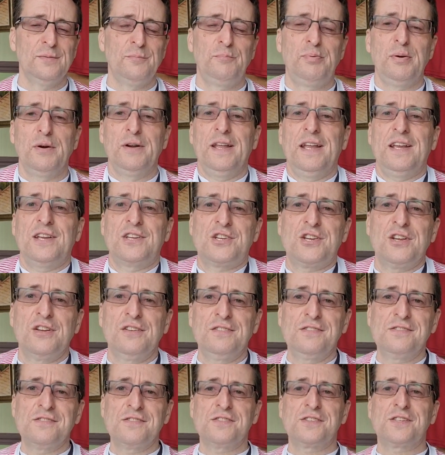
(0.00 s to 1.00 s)

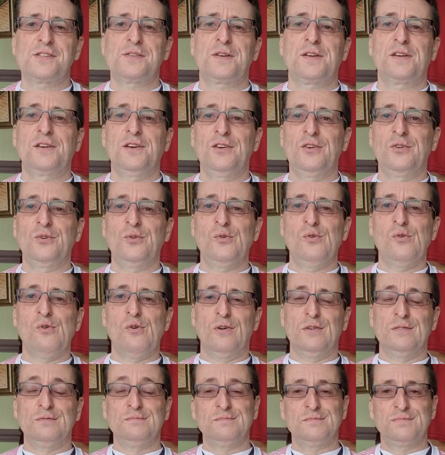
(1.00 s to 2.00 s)
Predictions
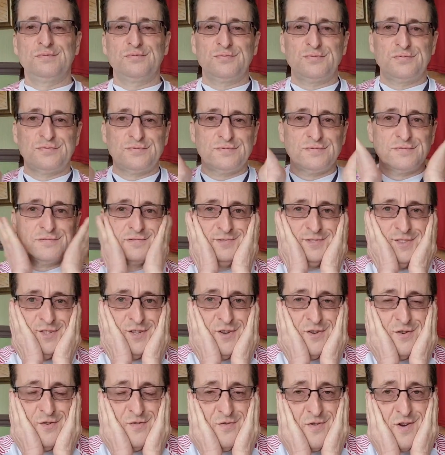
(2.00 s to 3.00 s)
galore.
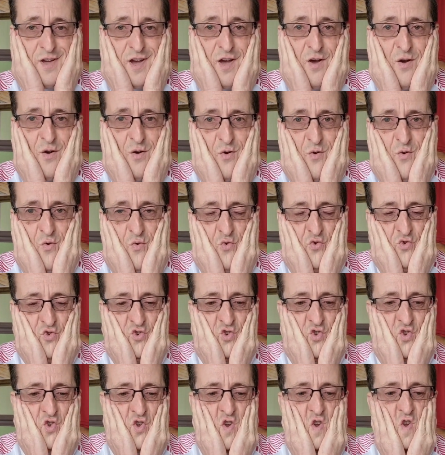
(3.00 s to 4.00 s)
Who
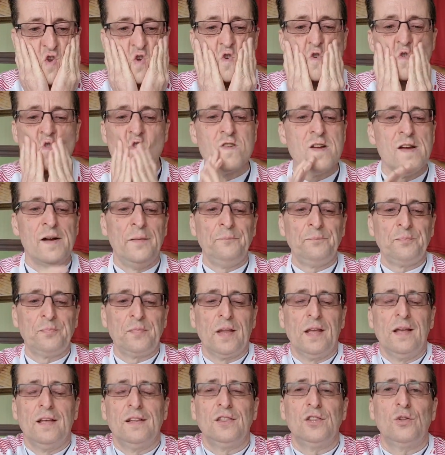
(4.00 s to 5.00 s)
knows?
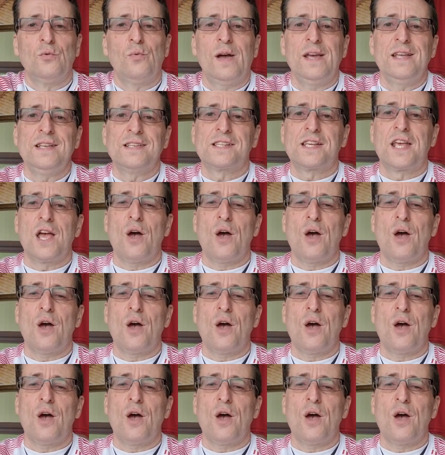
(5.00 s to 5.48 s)
The way it's